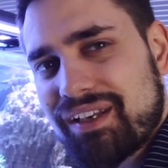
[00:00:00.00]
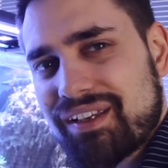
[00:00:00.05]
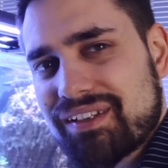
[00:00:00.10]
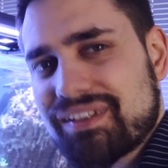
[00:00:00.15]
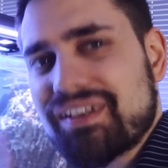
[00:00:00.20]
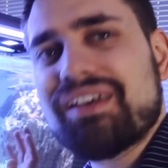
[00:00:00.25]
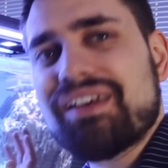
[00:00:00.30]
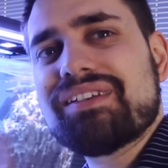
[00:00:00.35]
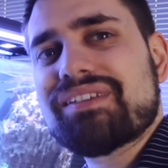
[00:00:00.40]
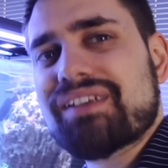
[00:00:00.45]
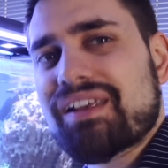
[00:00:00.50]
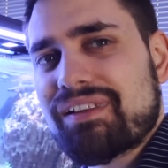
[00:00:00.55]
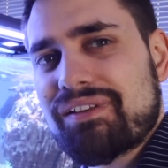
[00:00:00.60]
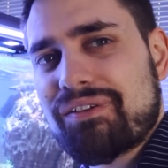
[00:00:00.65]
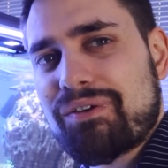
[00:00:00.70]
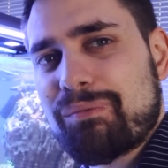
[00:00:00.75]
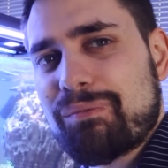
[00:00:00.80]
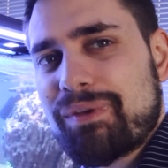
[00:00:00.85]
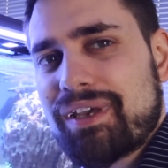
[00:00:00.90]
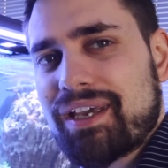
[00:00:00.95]
it is a
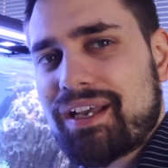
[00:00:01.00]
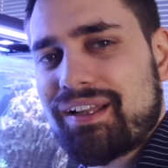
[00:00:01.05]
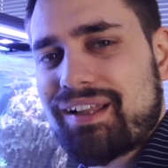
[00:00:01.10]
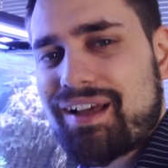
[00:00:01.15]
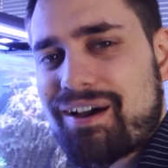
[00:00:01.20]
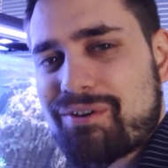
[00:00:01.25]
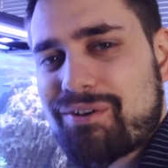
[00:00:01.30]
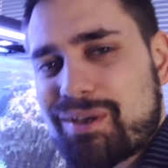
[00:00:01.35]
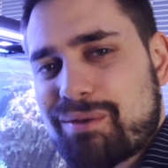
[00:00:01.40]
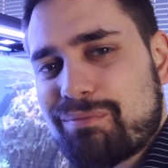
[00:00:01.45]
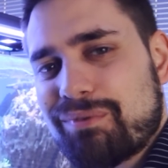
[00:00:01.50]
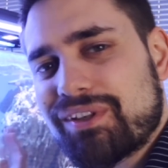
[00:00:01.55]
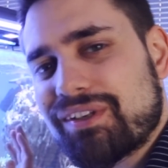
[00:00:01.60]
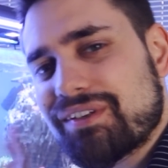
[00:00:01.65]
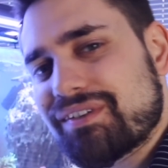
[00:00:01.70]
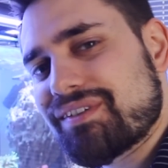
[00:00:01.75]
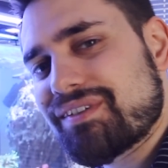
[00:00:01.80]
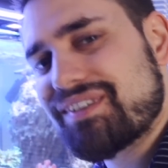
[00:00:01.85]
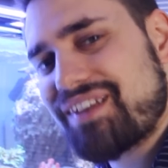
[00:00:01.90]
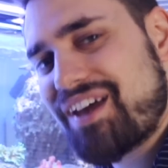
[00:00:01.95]
little bit cloudy, but
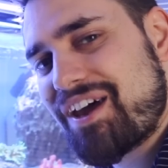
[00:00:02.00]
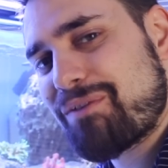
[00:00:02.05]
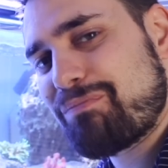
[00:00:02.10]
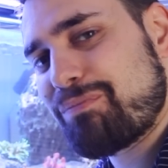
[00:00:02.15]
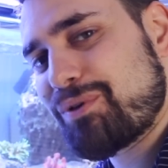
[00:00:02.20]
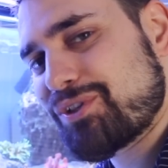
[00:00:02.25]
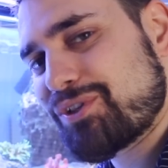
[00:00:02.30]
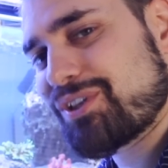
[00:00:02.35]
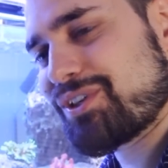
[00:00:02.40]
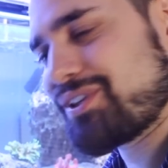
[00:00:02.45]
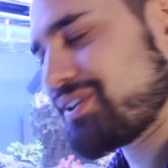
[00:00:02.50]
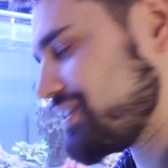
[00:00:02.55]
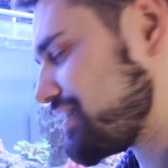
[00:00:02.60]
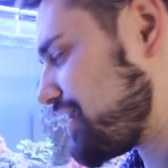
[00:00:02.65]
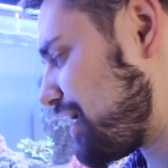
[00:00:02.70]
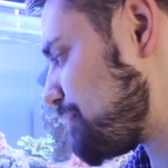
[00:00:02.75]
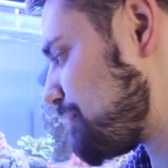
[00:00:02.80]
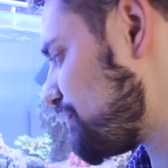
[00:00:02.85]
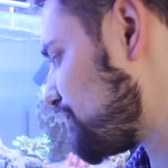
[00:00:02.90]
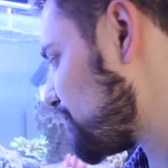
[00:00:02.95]
this is not a persistent
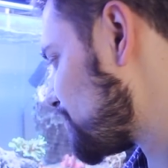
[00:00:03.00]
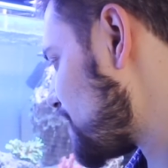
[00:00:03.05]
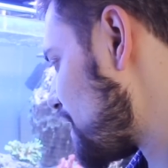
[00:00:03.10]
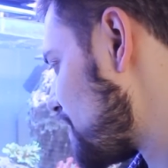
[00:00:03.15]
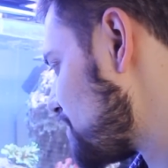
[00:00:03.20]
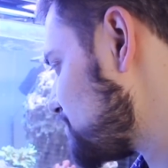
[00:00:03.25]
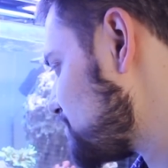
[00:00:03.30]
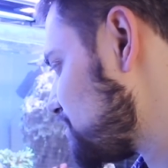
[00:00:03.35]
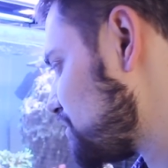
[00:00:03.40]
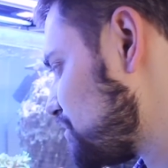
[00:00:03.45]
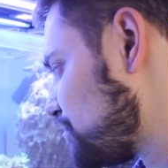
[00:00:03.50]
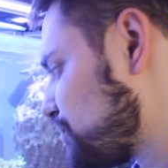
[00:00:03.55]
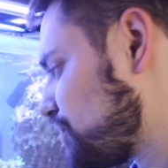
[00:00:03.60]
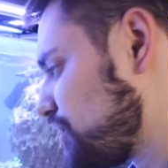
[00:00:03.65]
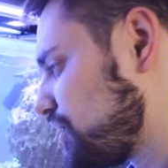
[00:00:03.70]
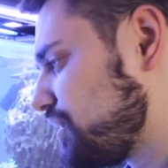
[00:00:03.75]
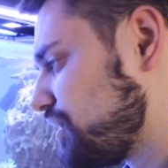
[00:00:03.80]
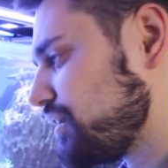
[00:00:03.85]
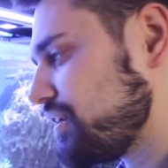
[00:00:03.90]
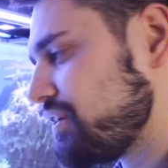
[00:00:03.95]
type of cloud, so this
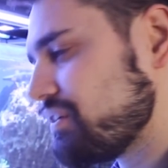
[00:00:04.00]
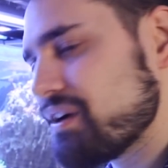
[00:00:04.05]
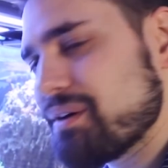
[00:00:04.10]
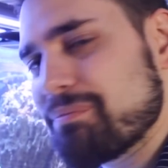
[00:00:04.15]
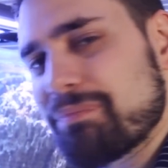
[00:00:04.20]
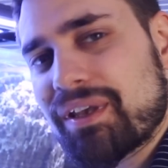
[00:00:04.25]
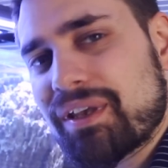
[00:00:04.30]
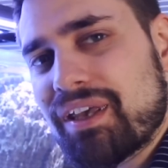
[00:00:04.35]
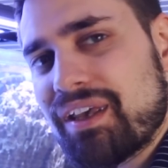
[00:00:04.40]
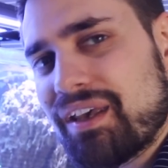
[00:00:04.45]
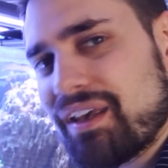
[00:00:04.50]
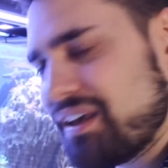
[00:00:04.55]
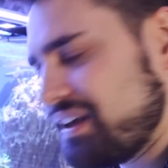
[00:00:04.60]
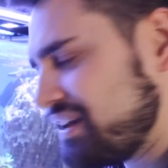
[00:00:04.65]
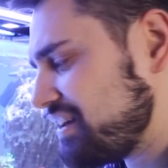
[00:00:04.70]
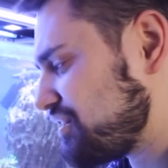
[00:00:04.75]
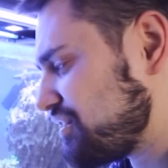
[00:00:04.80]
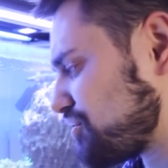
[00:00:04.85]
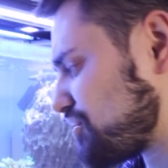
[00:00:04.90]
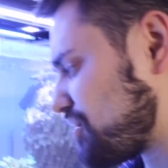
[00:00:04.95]
should clear up.
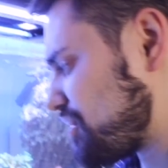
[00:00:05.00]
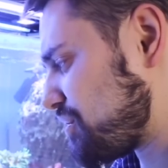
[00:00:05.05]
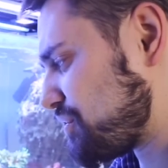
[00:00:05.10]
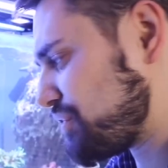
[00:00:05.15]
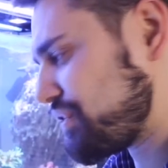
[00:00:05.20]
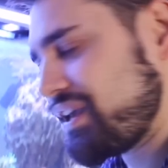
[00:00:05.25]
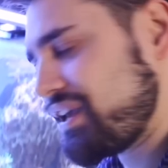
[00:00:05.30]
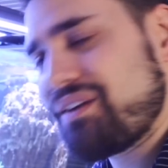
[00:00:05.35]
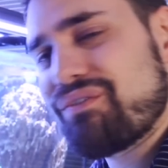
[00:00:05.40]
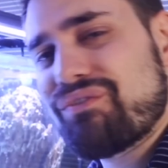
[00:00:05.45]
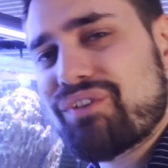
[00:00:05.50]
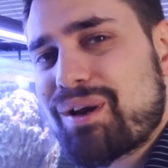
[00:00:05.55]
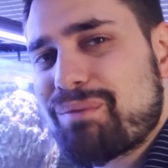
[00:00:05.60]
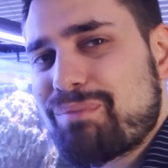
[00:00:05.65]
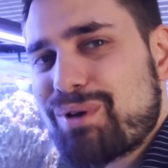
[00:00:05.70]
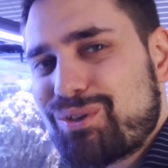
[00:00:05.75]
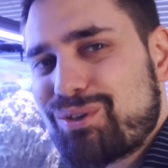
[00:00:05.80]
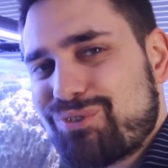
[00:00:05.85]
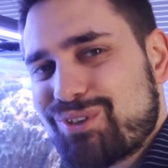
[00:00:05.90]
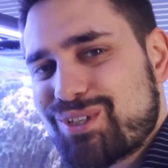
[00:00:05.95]
So thank you very
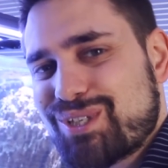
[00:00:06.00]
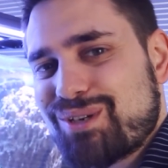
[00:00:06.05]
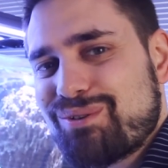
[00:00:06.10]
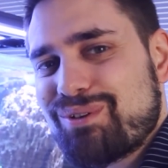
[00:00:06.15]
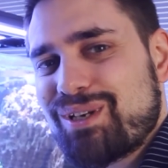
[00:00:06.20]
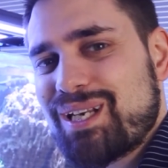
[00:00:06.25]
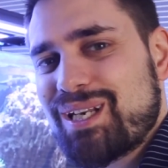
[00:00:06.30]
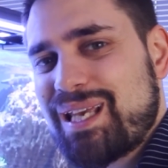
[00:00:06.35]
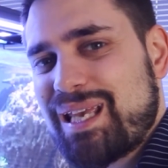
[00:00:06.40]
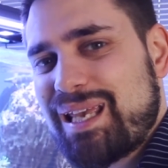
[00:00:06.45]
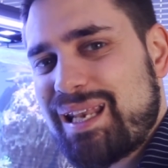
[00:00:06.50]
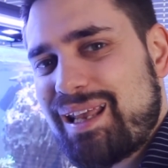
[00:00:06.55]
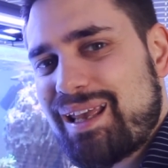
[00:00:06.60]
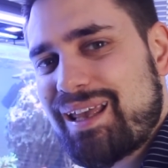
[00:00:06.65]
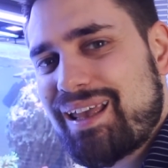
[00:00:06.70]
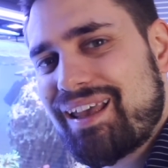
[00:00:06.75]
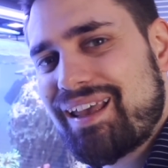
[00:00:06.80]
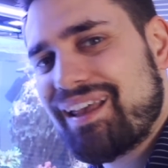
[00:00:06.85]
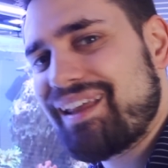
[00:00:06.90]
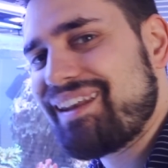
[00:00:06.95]
much for tuning in,
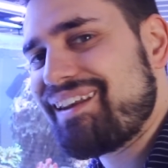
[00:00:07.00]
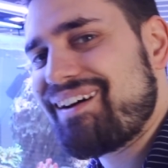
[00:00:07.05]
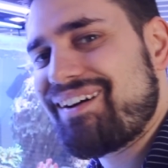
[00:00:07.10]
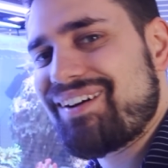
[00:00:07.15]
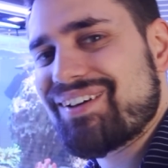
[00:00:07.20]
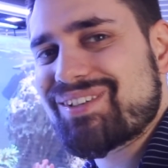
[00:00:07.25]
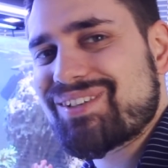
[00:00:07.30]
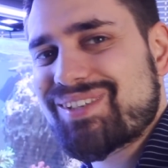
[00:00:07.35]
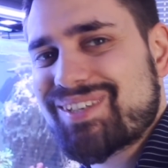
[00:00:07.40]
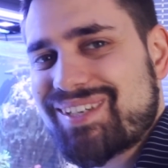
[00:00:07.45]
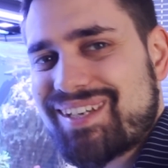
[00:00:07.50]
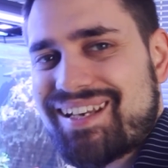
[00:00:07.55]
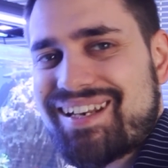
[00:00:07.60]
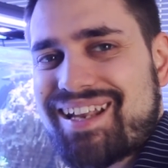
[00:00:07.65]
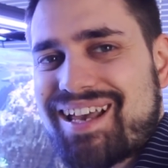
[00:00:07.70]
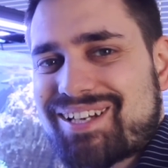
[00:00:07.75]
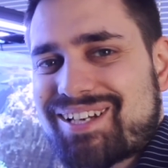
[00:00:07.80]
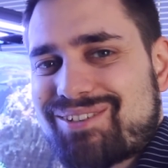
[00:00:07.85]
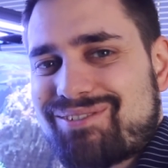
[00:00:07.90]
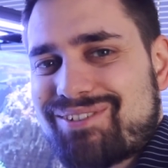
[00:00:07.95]
and I'll see you
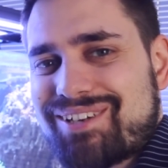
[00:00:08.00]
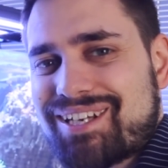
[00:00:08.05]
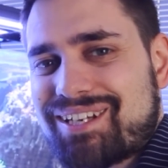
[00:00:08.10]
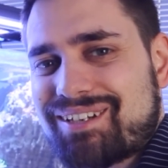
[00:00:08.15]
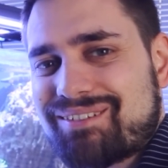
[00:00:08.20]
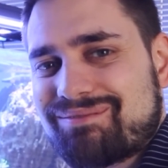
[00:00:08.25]
next week.